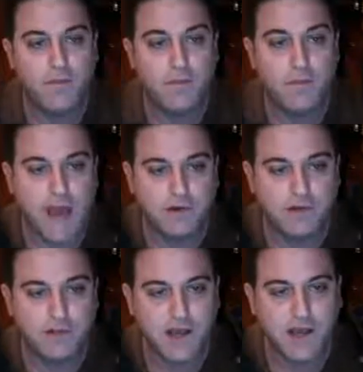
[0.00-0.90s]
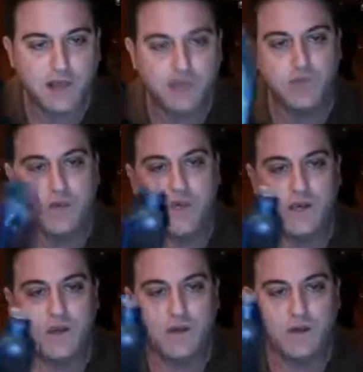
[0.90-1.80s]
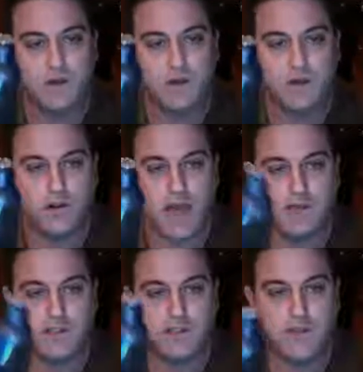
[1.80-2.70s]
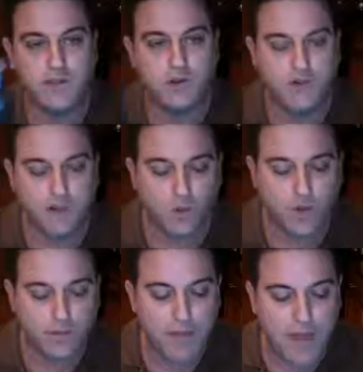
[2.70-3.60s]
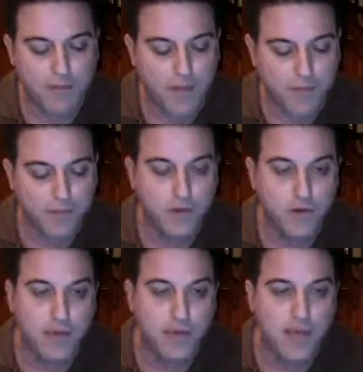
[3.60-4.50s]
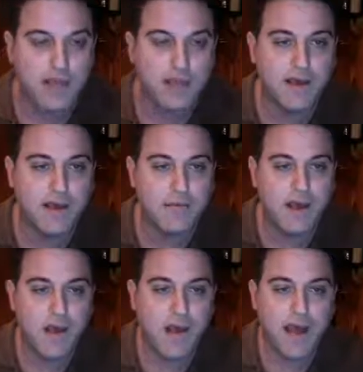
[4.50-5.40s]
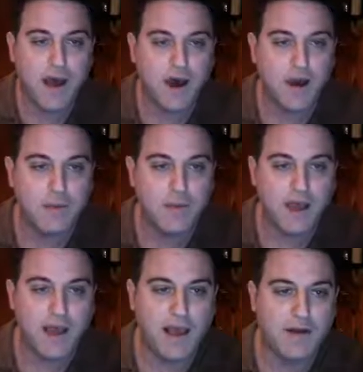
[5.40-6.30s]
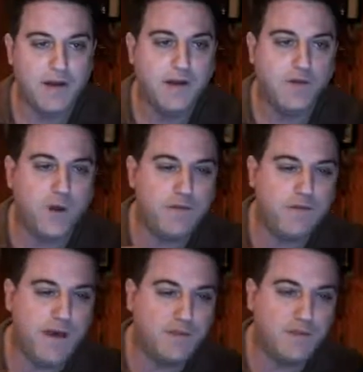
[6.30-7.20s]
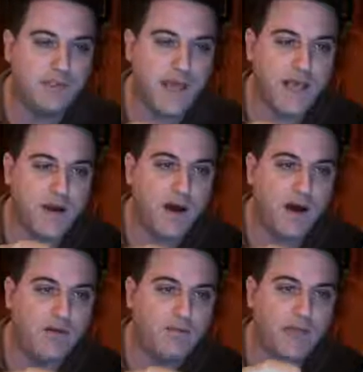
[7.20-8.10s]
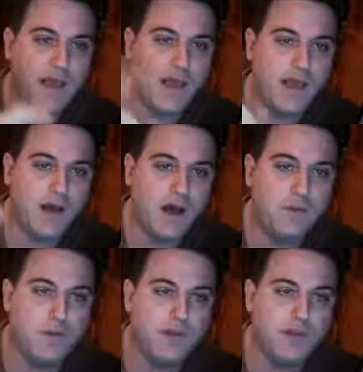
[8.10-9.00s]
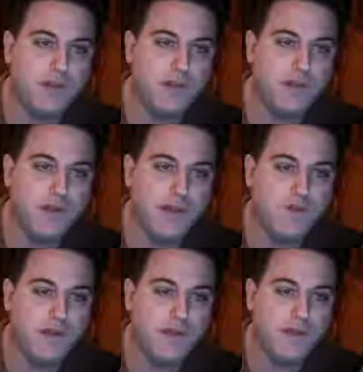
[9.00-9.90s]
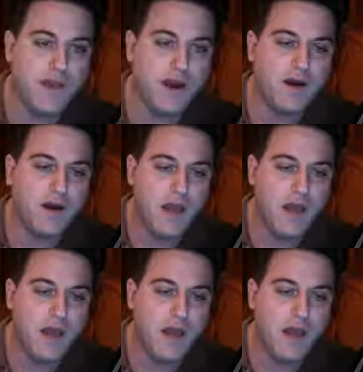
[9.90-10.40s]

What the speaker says: Matters of size. We have a special deal with BathMate, so you can get them at 25% off, and I'll put the link right there.